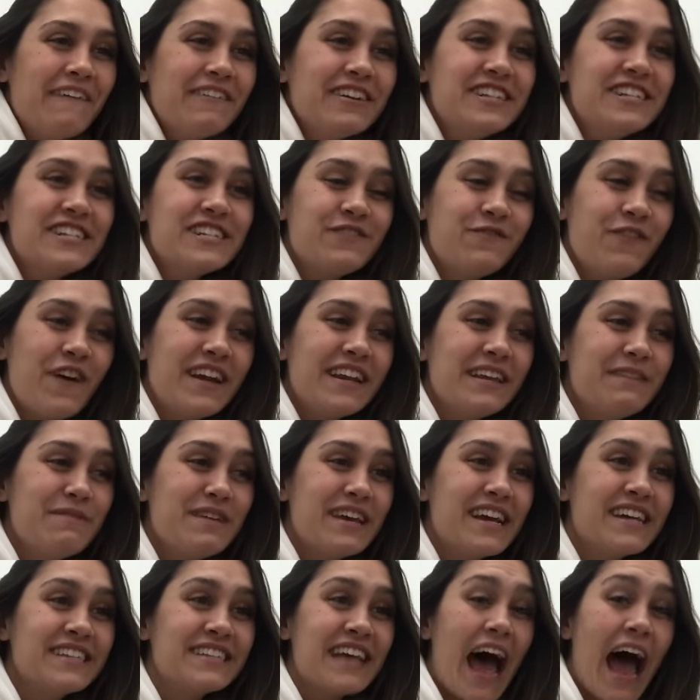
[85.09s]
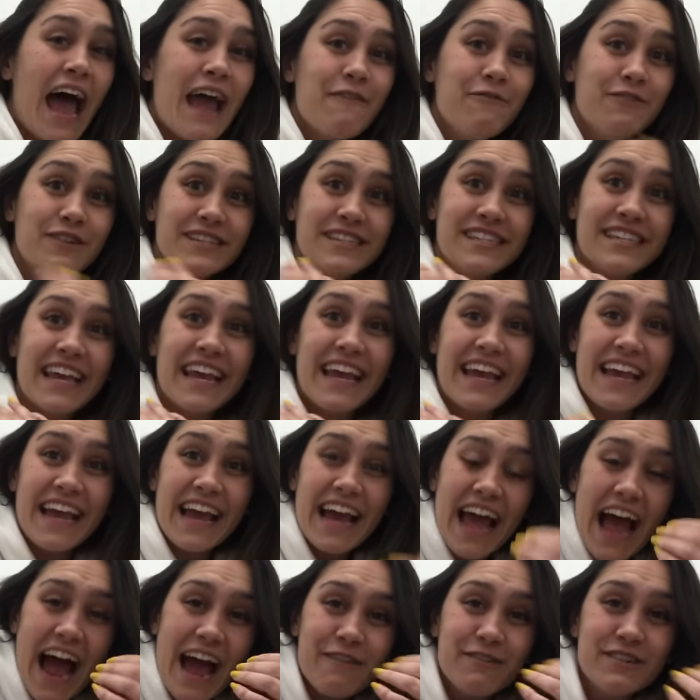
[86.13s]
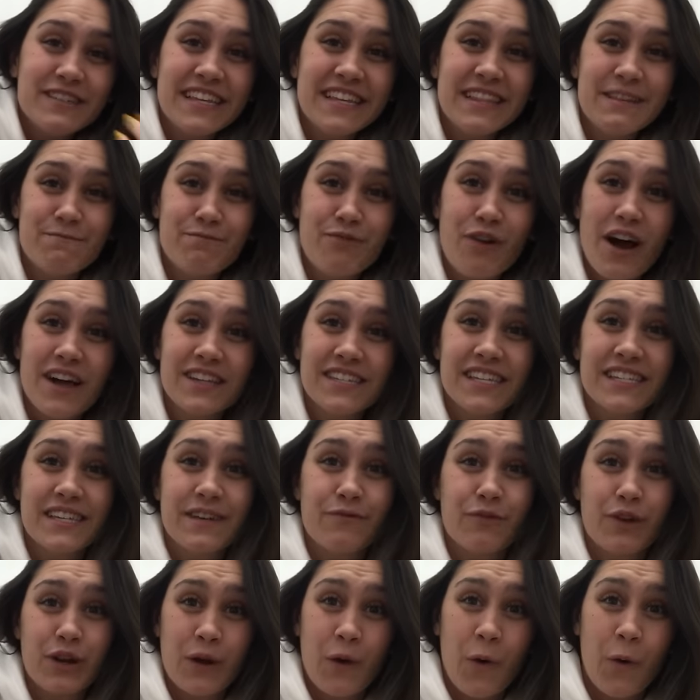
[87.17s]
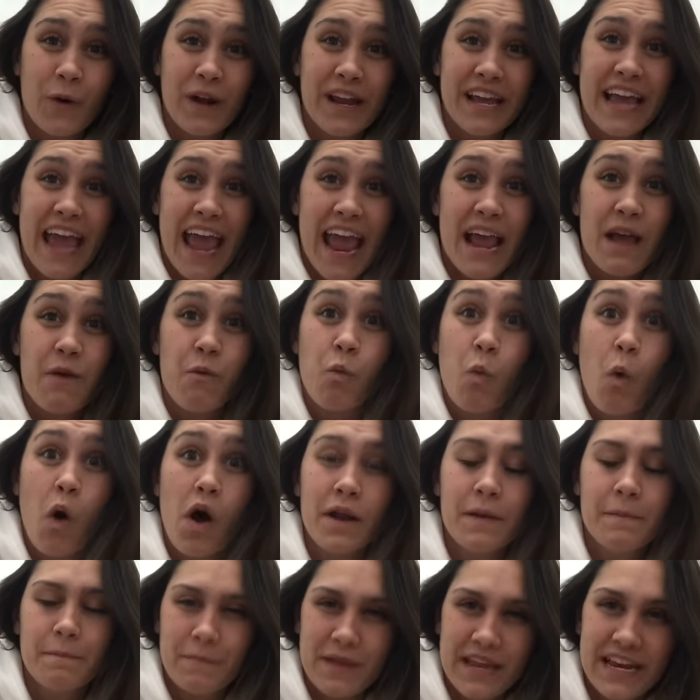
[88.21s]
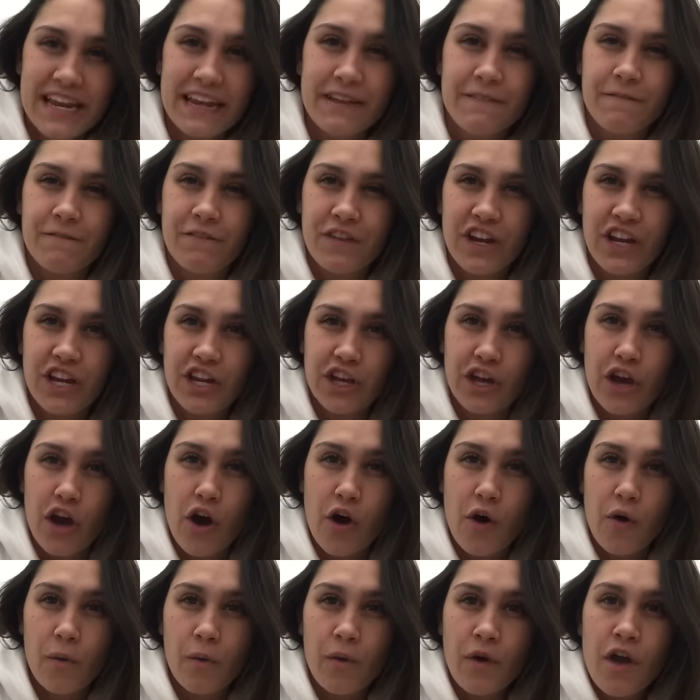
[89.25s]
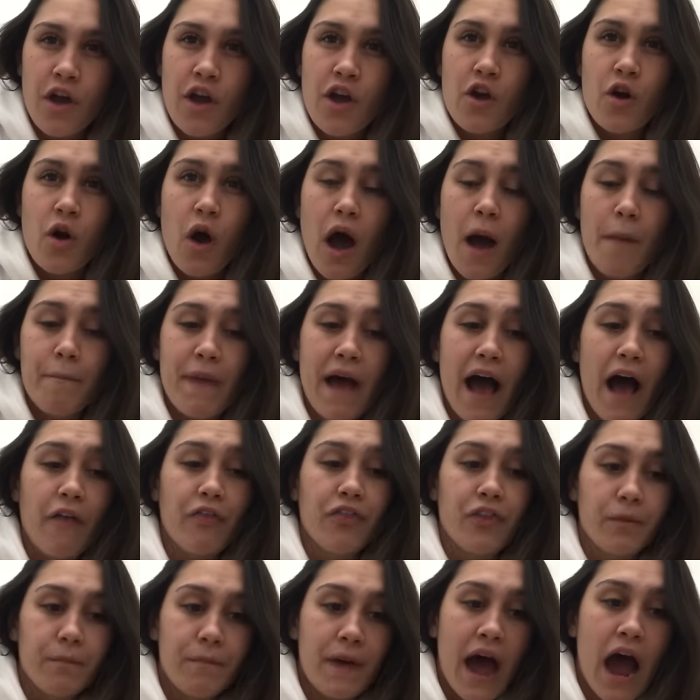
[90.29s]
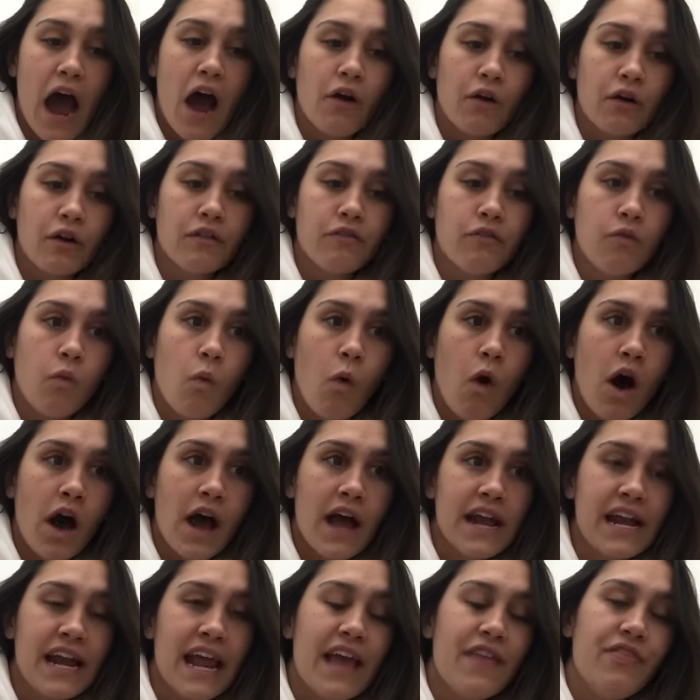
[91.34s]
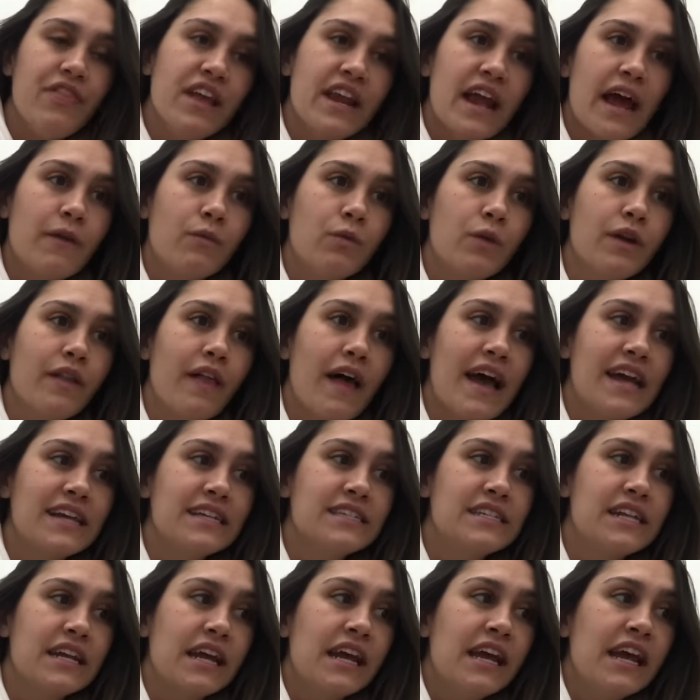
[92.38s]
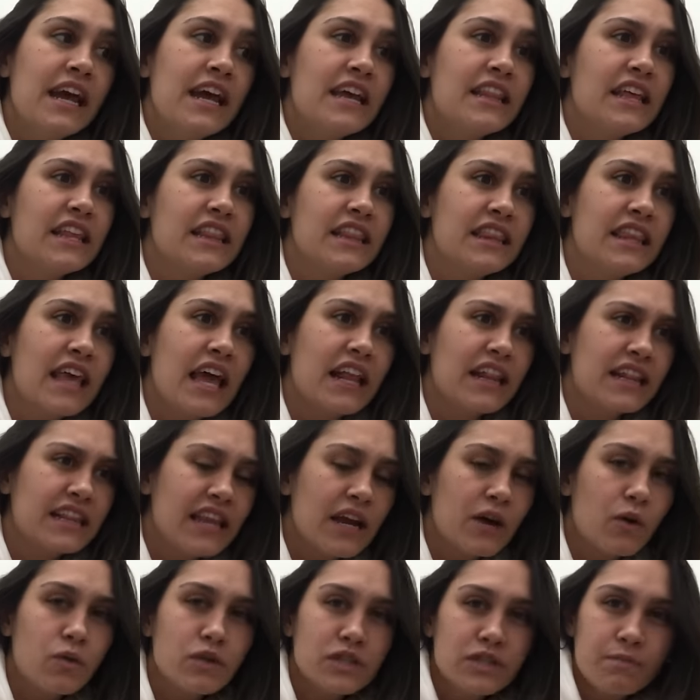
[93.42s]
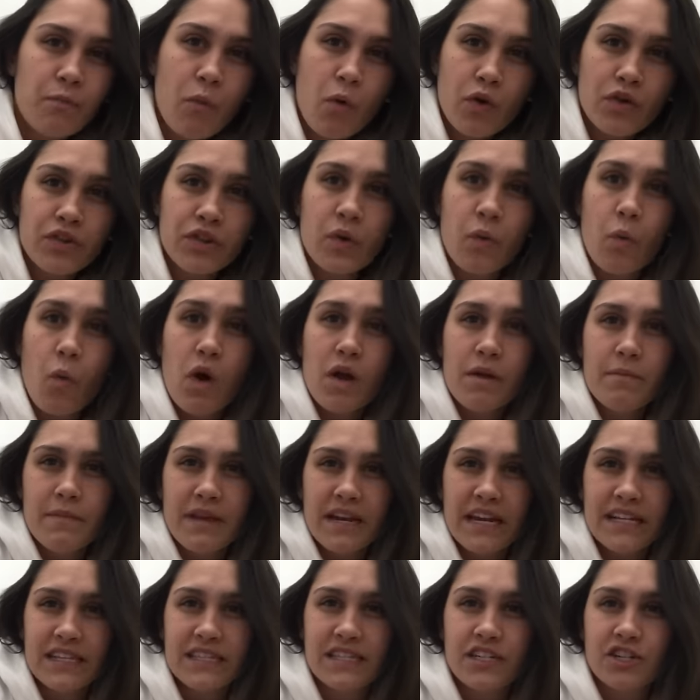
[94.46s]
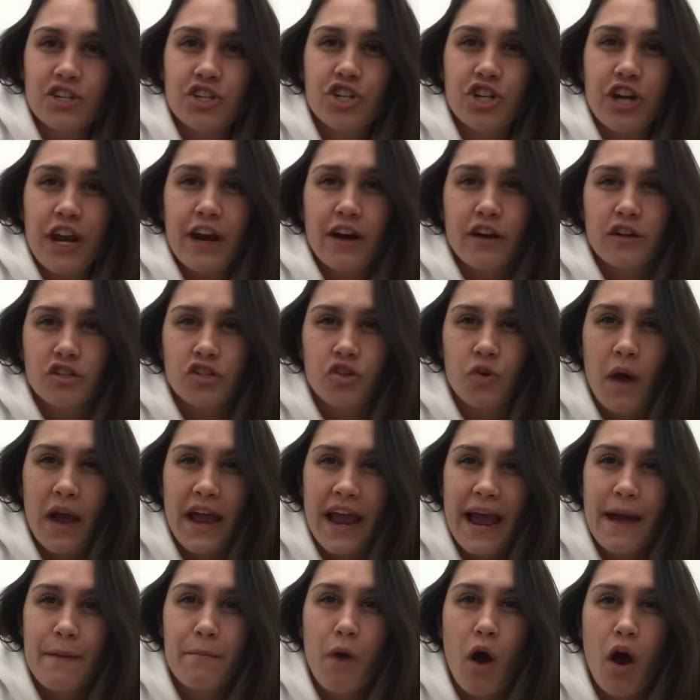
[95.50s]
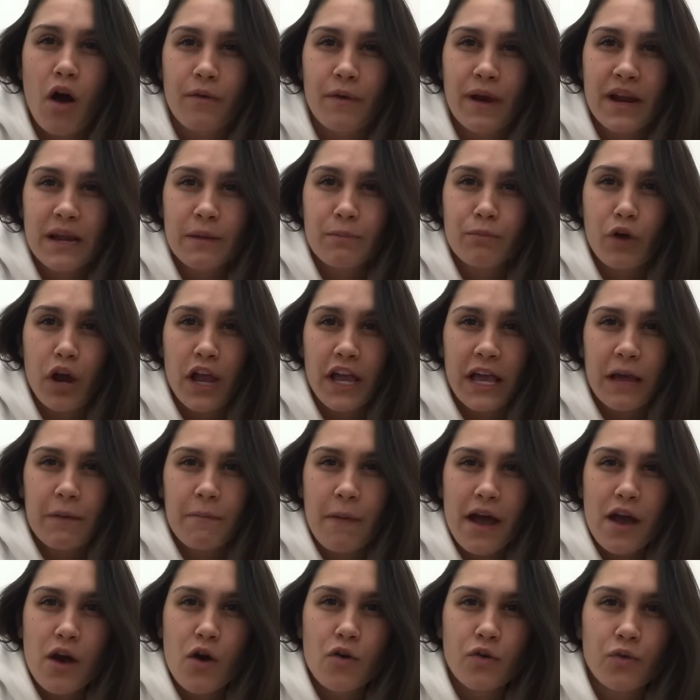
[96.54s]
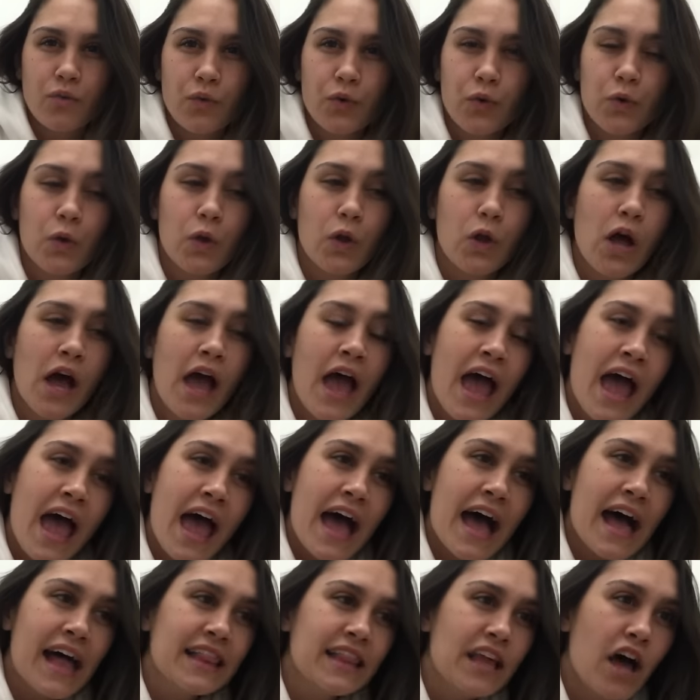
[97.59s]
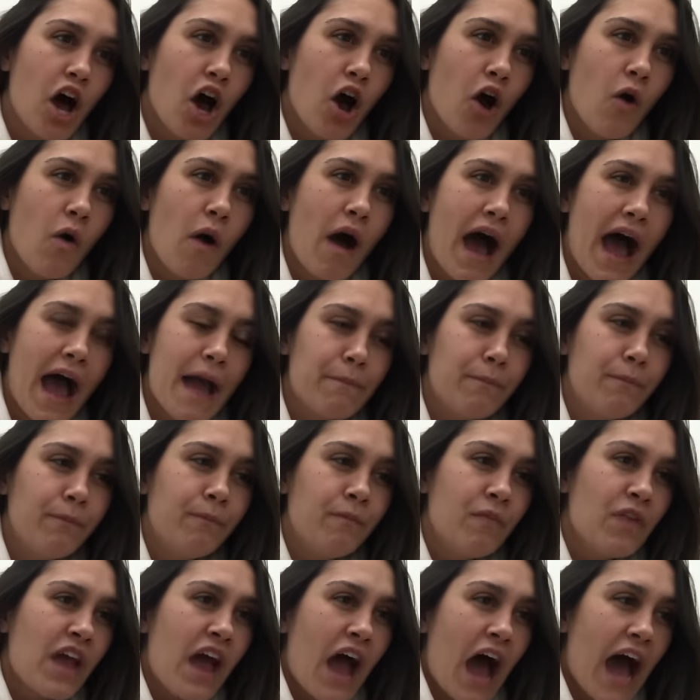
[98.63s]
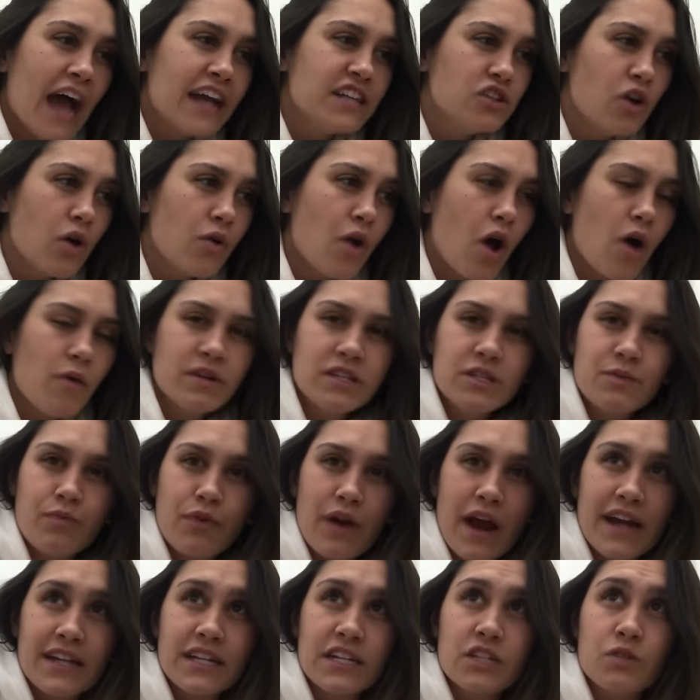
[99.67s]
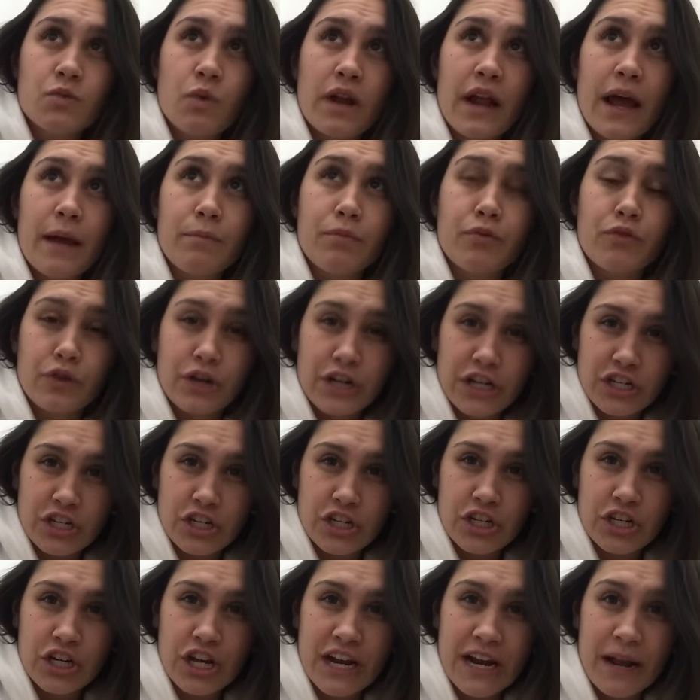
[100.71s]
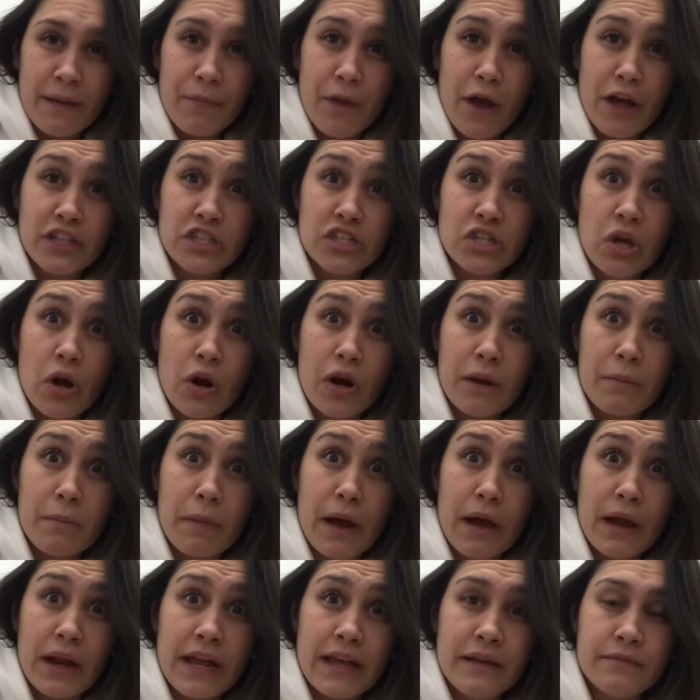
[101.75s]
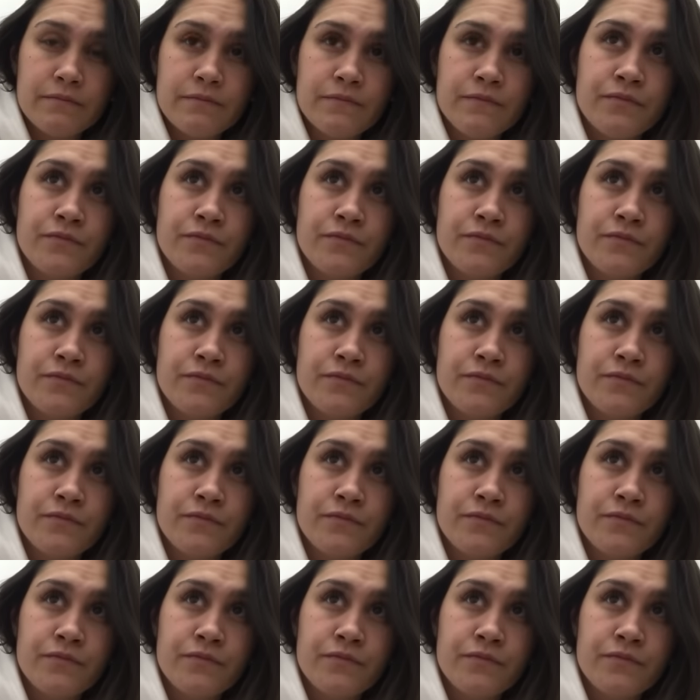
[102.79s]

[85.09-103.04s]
Which is funny because I was in the process of recording a 1-minute video about the power of one, and then I realized that there was more than 1 minute to share, so I am already breaking my own rule. Hello, I don't always practice what I preach, and I'm not sorry about it.